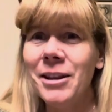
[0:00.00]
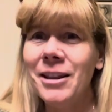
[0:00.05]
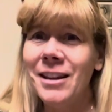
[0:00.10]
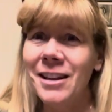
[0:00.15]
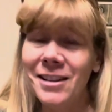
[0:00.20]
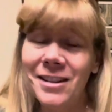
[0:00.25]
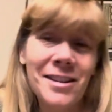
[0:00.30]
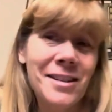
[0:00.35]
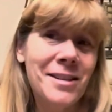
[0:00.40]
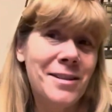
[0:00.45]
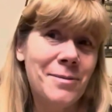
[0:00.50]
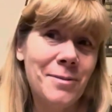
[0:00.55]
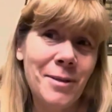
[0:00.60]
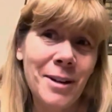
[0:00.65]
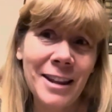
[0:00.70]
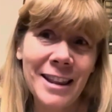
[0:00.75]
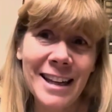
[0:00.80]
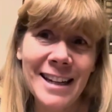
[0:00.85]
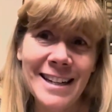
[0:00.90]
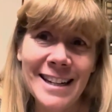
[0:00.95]
but this is
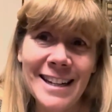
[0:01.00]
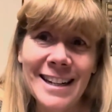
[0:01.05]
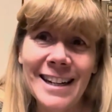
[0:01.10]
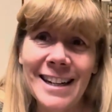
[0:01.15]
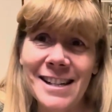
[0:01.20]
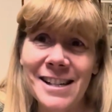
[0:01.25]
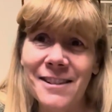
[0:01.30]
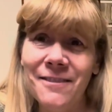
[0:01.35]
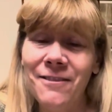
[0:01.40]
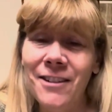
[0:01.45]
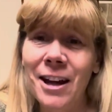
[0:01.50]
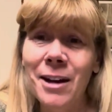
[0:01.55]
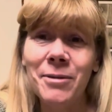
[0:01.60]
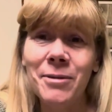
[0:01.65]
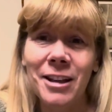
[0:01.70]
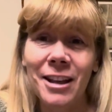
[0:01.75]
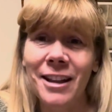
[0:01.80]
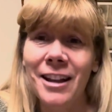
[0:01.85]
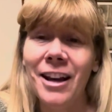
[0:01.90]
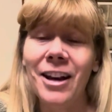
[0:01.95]
what they did as a
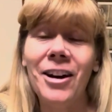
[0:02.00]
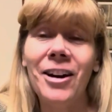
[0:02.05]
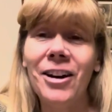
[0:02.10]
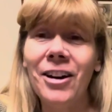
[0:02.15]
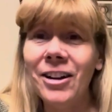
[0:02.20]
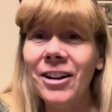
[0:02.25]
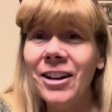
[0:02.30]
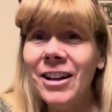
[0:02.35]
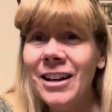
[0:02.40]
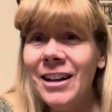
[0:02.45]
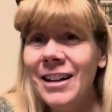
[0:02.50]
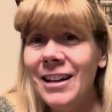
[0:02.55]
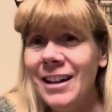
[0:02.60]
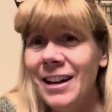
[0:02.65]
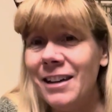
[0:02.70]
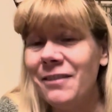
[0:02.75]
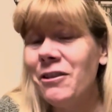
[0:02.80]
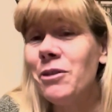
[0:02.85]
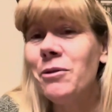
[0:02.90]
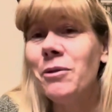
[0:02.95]
family. And they all,
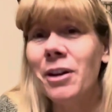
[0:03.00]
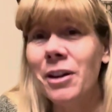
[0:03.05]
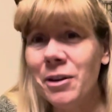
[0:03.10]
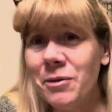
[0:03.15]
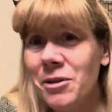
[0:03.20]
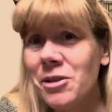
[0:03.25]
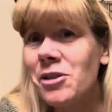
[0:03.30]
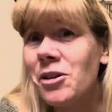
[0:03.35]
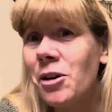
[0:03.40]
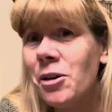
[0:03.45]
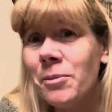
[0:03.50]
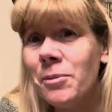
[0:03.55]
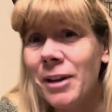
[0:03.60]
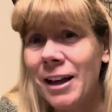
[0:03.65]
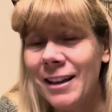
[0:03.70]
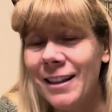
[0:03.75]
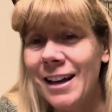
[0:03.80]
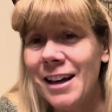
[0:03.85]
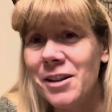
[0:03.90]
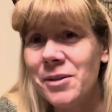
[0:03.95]
everyone that was home,
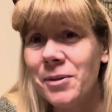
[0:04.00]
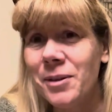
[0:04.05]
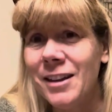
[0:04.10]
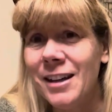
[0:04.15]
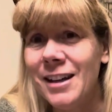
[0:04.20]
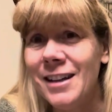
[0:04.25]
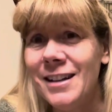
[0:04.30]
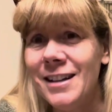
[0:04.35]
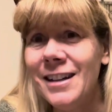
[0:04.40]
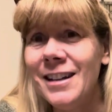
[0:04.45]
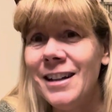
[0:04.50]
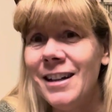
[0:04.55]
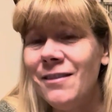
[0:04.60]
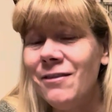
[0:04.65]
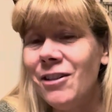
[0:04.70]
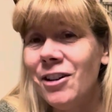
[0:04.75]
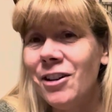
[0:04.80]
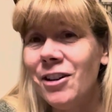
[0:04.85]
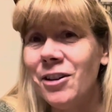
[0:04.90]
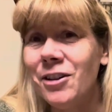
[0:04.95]
like that's what they did,
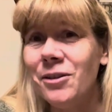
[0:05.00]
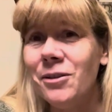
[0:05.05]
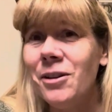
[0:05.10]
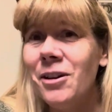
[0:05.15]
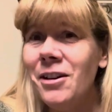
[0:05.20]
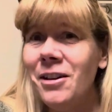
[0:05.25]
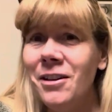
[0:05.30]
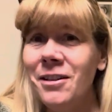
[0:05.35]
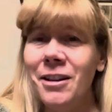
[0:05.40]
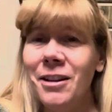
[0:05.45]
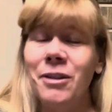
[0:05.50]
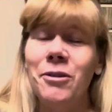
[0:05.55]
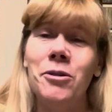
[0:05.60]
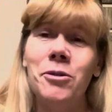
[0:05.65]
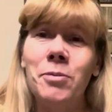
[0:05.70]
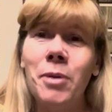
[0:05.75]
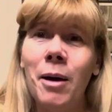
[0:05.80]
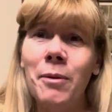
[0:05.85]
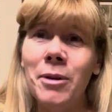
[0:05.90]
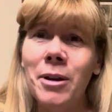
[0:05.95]
even though there
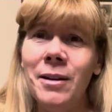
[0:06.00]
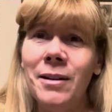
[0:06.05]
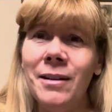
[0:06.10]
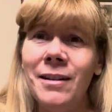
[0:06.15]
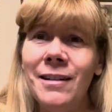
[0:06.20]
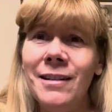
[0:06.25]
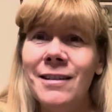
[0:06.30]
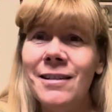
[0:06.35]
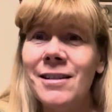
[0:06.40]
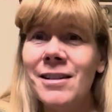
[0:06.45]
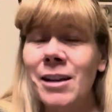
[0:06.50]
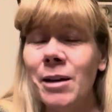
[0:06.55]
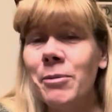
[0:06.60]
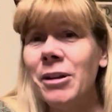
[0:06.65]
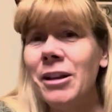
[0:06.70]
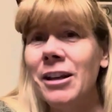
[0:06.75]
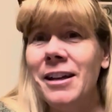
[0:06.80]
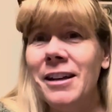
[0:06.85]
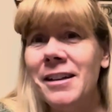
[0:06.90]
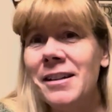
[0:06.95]
was probably some
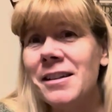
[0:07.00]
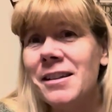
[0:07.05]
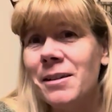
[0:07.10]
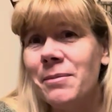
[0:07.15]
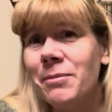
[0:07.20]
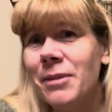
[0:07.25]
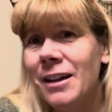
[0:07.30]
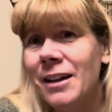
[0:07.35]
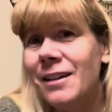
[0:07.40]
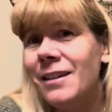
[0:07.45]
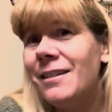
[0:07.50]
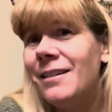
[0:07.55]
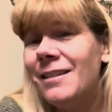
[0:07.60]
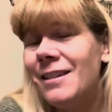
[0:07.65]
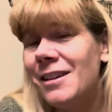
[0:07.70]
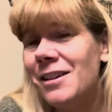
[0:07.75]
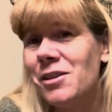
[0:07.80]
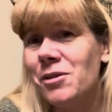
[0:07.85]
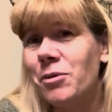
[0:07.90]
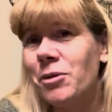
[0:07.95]
of the kids that my
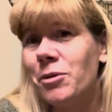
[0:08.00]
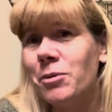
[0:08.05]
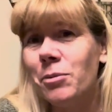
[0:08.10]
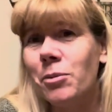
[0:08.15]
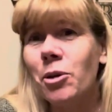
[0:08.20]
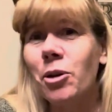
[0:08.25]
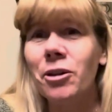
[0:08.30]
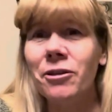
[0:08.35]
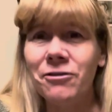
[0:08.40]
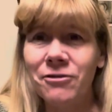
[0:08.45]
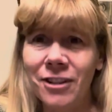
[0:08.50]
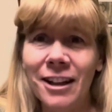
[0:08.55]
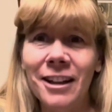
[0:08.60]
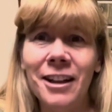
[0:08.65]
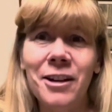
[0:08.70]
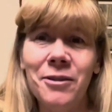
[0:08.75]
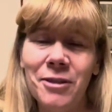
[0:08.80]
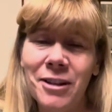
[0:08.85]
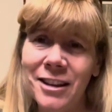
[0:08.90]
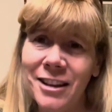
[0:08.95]
kids were more
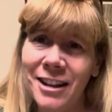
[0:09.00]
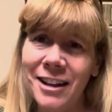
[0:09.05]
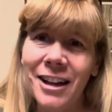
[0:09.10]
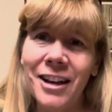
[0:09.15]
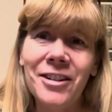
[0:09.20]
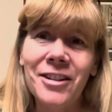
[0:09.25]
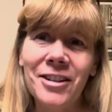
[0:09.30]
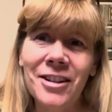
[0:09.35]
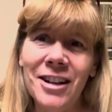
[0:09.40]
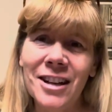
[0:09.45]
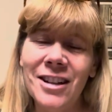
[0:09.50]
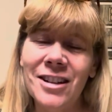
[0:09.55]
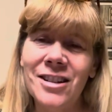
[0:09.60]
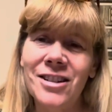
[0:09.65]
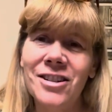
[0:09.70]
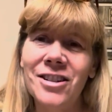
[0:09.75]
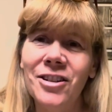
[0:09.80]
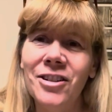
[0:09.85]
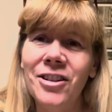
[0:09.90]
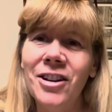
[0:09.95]
friendly with than other kids.
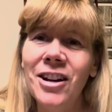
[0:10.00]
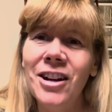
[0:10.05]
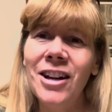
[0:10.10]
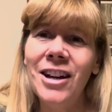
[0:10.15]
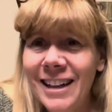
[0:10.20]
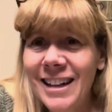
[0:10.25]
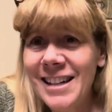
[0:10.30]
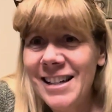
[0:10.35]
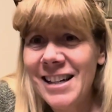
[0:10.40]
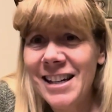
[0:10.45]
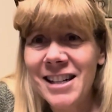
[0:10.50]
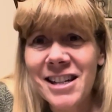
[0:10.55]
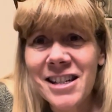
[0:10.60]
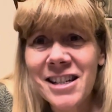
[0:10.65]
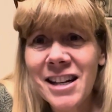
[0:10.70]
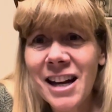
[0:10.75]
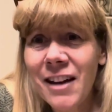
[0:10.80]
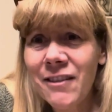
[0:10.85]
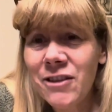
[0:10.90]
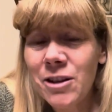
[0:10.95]
So, like I said, it
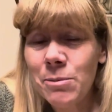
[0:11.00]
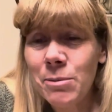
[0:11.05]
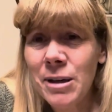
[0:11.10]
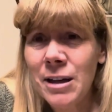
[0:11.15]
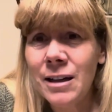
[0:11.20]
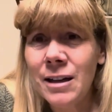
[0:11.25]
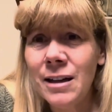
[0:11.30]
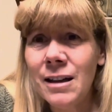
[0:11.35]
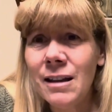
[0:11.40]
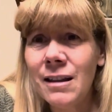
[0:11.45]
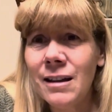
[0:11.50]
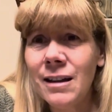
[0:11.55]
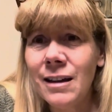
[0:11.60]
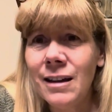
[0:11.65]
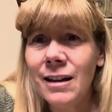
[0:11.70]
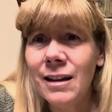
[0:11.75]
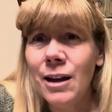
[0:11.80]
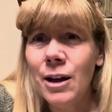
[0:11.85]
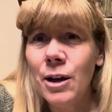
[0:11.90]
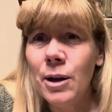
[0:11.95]
doesn't have to be
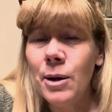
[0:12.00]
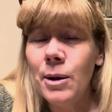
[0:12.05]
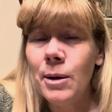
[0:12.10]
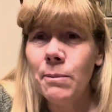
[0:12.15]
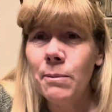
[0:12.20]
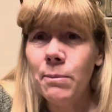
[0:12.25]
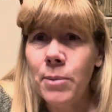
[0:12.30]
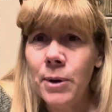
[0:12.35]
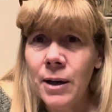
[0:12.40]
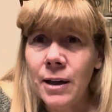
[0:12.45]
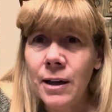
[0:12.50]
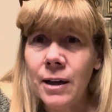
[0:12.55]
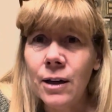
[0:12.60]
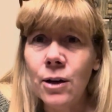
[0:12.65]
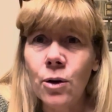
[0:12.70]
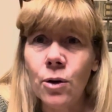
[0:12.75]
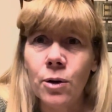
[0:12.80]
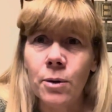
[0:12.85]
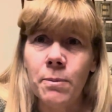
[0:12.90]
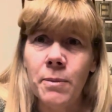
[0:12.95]
anything
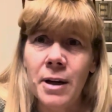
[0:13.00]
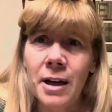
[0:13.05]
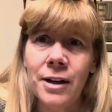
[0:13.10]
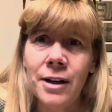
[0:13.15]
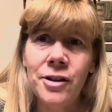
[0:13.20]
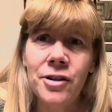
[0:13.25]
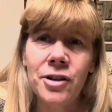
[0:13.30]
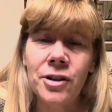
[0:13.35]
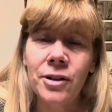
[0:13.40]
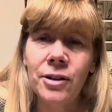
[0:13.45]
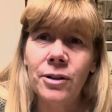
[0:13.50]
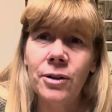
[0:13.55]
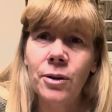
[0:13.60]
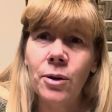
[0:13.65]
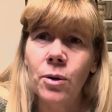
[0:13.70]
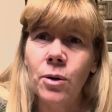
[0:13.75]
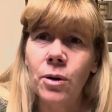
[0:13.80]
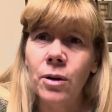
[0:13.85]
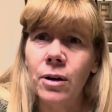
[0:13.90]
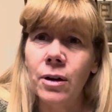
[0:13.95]
big or major
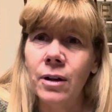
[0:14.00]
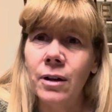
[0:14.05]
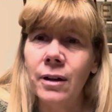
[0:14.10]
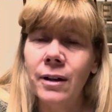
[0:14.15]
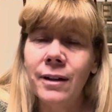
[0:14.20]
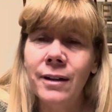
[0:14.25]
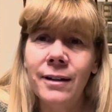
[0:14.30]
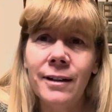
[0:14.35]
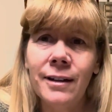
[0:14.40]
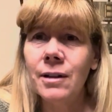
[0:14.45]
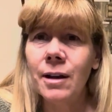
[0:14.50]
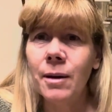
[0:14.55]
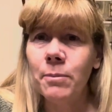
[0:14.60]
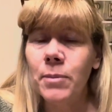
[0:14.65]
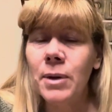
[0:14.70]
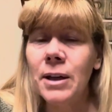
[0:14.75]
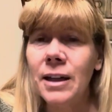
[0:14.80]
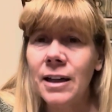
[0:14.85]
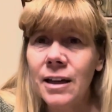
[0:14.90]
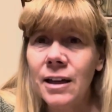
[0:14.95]
or a
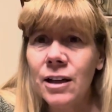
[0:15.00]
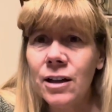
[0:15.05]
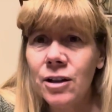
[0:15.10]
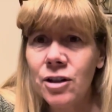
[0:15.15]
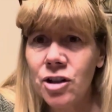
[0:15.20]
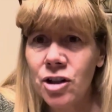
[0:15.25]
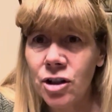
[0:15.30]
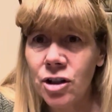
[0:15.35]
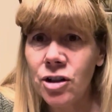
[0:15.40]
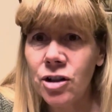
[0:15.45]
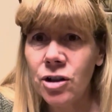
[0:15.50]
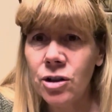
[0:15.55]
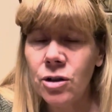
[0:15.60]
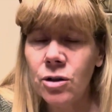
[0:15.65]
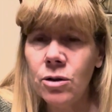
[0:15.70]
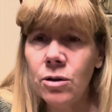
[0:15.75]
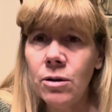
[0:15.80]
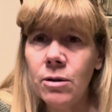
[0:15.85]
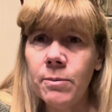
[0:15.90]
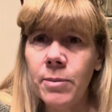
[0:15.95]
big to
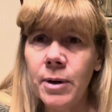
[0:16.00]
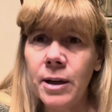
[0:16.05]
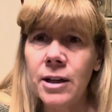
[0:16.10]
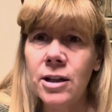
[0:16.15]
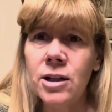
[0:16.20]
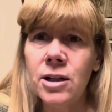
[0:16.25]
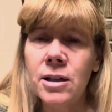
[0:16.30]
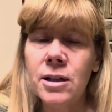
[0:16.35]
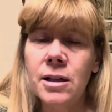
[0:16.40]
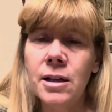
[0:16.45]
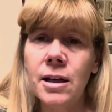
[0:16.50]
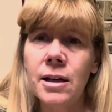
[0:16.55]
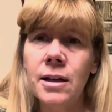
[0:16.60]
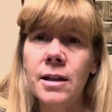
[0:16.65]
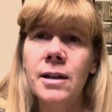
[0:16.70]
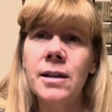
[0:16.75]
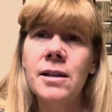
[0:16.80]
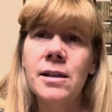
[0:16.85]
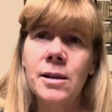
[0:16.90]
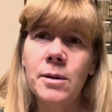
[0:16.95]
do, but it just, it
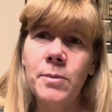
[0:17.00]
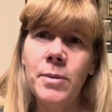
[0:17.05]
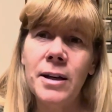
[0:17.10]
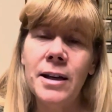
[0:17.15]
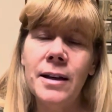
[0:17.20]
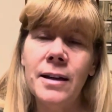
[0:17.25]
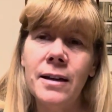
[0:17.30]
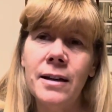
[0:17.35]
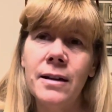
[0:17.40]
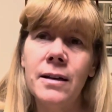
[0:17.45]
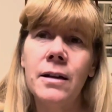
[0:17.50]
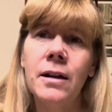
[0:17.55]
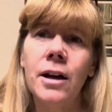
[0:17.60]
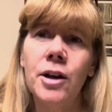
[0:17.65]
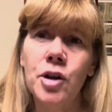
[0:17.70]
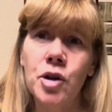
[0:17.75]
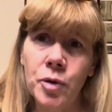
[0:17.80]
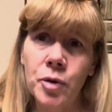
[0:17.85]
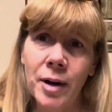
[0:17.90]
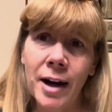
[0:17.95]
needs to be
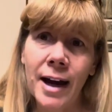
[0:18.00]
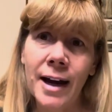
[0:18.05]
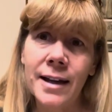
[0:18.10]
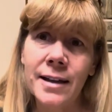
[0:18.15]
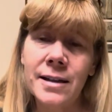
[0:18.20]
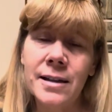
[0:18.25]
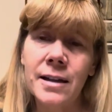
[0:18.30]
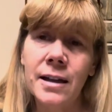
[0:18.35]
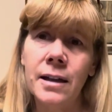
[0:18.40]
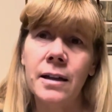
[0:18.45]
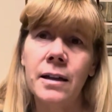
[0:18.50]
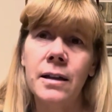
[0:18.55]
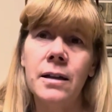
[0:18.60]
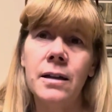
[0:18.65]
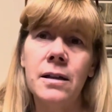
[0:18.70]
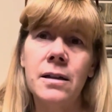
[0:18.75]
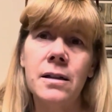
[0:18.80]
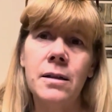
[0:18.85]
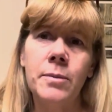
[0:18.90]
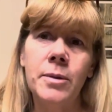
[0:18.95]
addressed and it
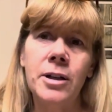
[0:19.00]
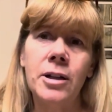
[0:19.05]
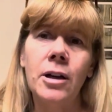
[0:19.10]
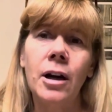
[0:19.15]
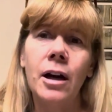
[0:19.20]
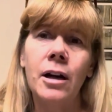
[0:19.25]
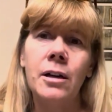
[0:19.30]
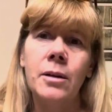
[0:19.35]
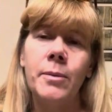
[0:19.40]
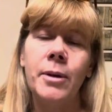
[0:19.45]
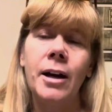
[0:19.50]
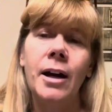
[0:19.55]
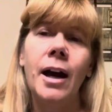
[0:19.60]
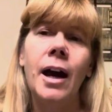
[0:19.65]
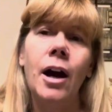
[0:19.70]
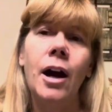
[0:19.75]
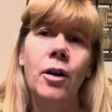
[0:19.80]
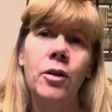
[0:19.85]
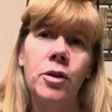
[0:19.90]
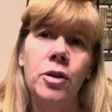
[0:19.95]
needs to be talked about
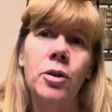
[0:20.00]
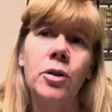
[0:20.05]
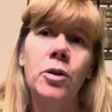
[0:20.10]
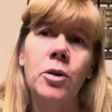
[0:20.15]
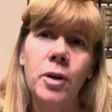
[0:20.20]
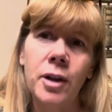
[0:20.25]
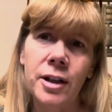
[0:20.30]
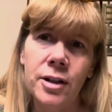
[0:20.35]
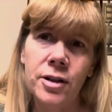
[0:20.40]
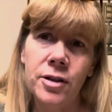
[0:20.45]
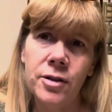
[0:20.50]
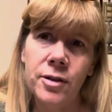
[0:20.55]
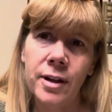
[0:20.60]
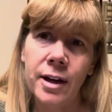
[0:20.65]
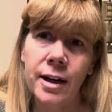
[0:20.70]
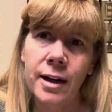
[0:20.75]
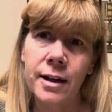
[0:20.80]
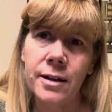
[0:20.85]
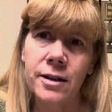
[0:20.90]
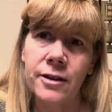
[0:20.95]
how you're going to do
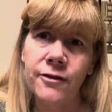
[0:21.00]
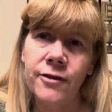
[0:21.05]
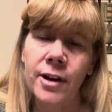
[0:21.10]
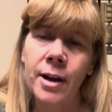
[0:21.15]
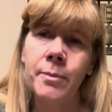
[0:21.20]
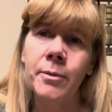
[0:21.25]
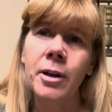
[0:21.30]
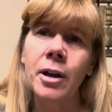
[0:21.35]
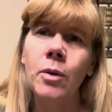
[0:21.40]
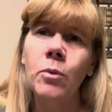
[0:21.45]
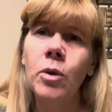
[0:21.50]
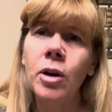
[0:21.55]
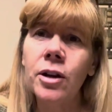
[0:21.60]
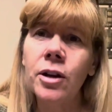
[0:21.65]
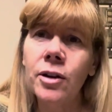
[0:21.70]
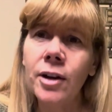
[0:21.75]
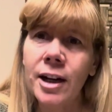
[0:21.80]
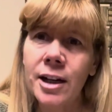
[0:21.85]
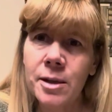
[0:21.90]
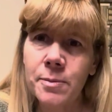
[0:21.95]
that as a family and what
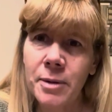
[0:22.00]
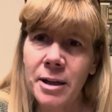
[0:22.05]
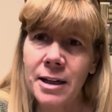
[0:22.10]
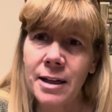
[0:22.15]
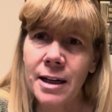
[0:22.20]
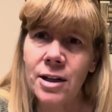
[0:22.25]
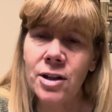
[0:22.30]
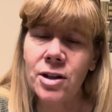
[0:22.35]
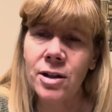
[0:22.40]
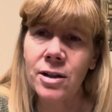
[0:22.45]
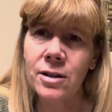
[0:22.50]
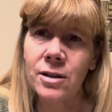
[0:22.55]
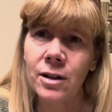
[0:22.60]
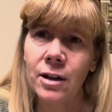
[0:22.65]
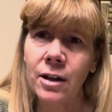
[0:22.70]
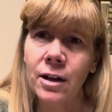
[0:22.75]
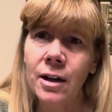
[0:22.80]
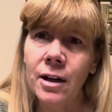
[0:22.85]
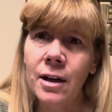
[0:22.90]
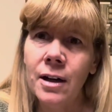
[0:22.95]
your expectations
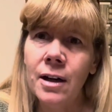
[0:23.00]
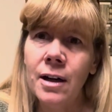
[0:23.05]
are.